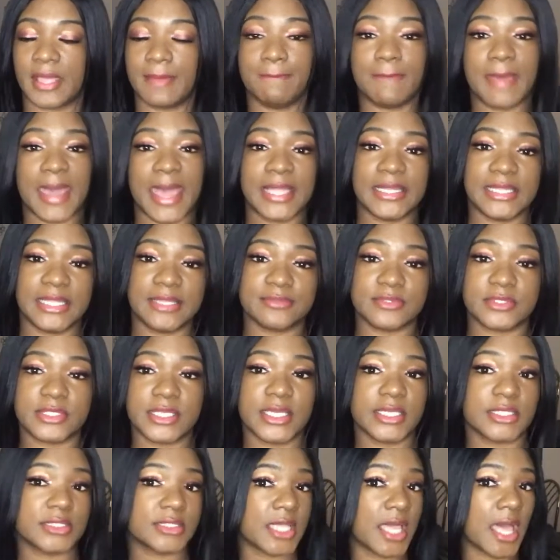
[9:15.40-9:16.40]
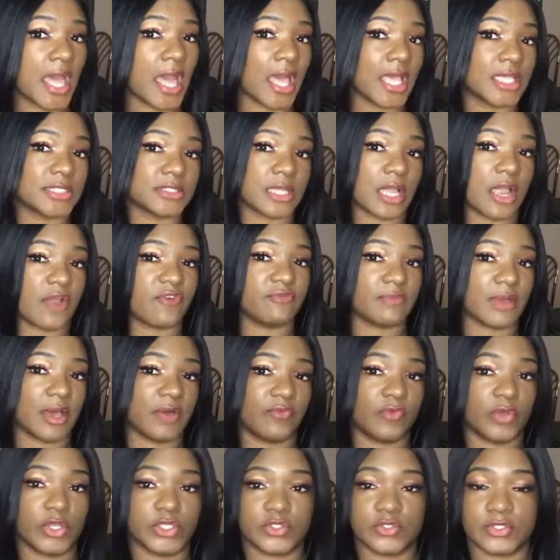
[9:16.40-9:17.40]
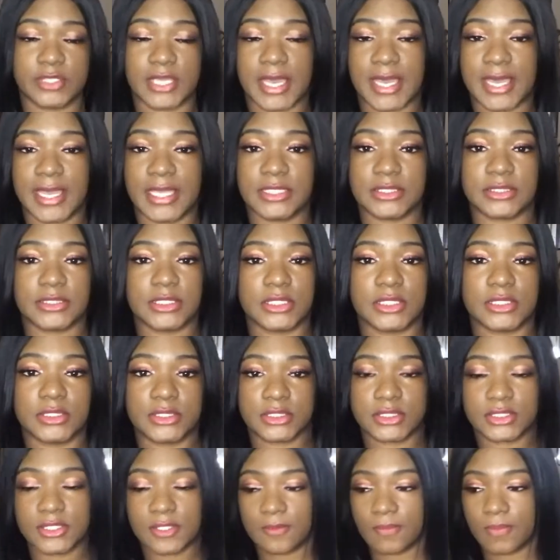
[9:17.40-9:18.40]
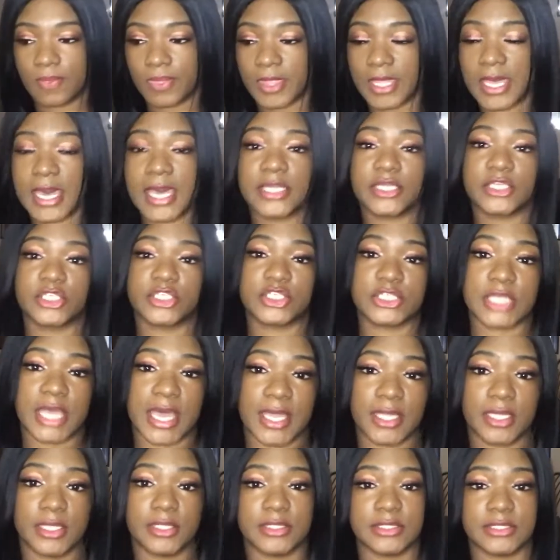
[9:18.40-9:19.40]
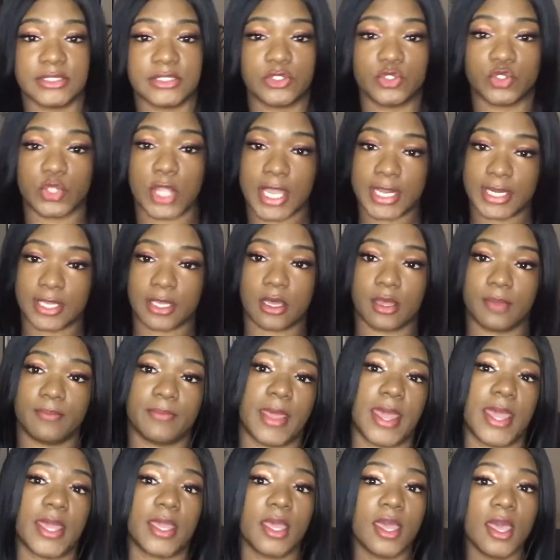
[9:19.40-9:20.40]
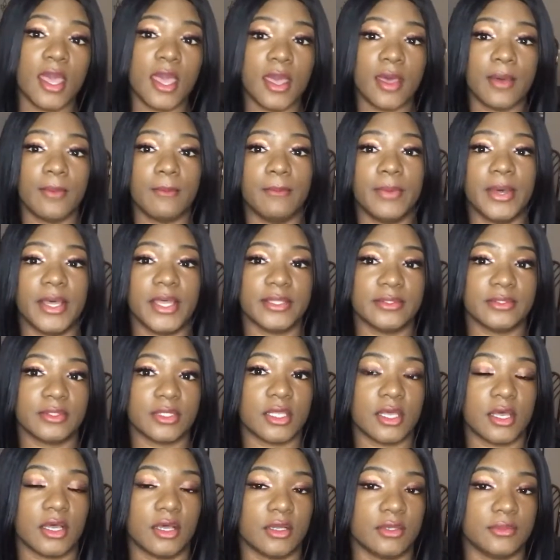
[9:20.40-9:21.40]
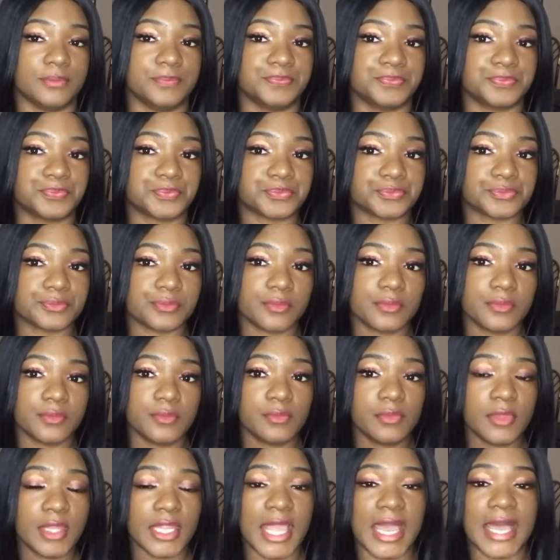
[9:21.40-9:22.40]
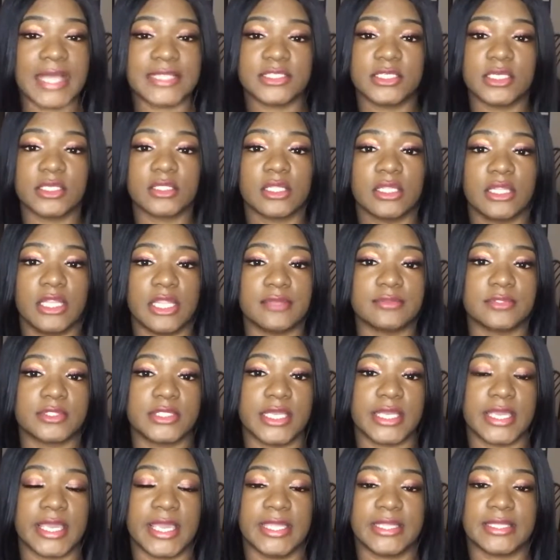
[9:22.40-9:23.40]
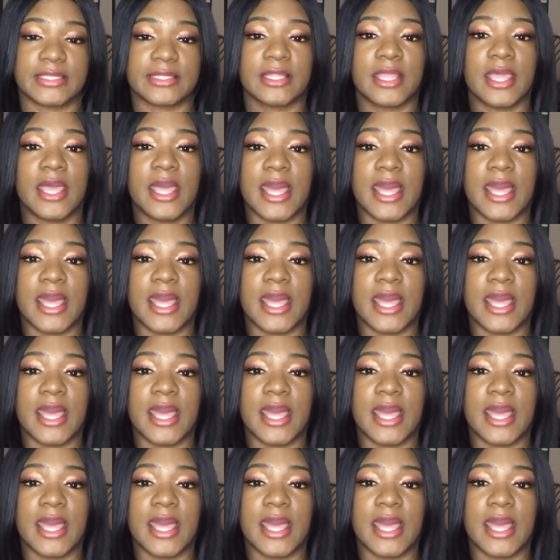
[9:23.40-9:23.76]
matte lipsticks. Sorry for my voice, you guys, it's kind of shot and it's trying to come back. But I took the lipstick and